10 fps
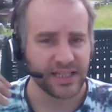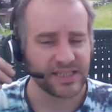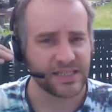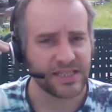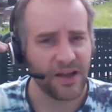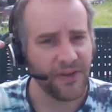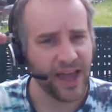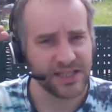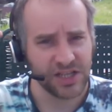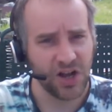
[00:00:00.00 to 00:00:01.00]
stuff
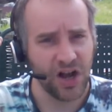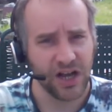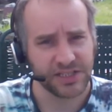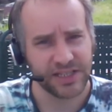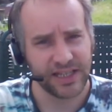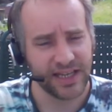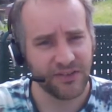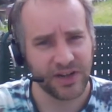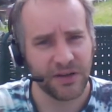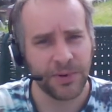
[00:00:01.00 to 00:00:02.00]
has a cost. Any
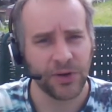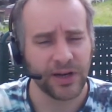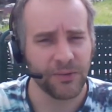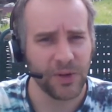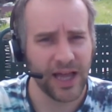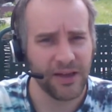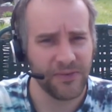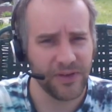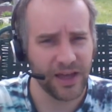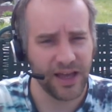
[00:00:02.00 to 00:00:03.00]
given component will
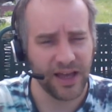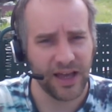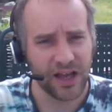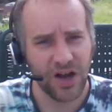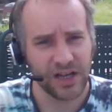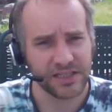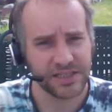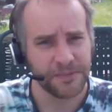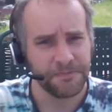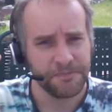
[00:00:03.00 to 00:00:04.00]
have a
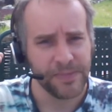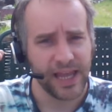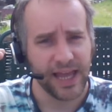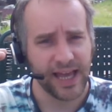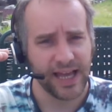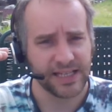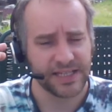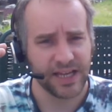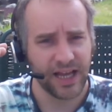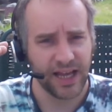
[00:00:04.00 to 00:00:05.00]
cost,
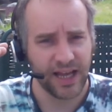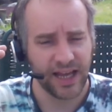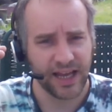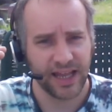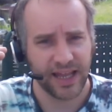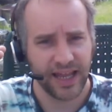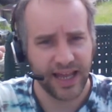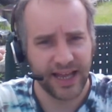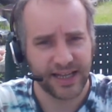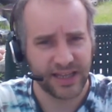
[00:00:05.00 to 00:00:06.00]
and
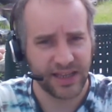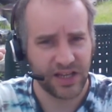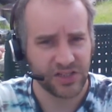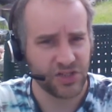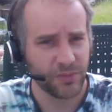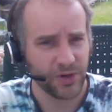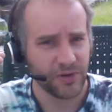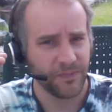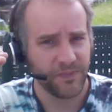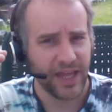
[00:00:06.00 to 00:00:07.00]
and the
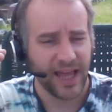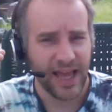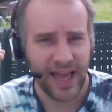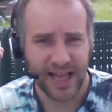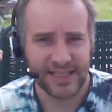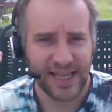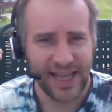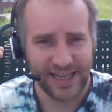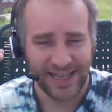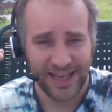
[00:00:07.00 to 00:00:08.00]
consumer has
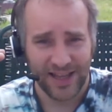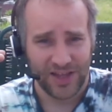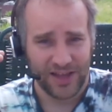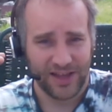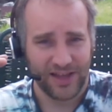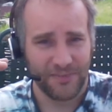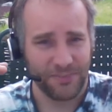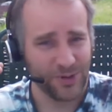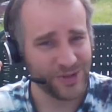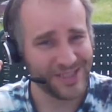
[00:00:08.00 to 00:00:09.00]
a
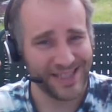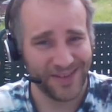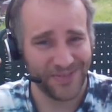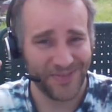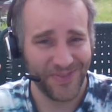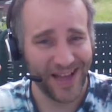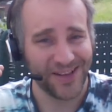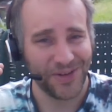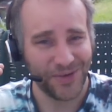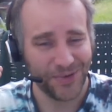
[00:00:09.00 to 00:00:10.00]
perceived
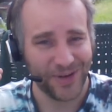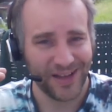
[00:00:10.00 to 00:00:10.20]
value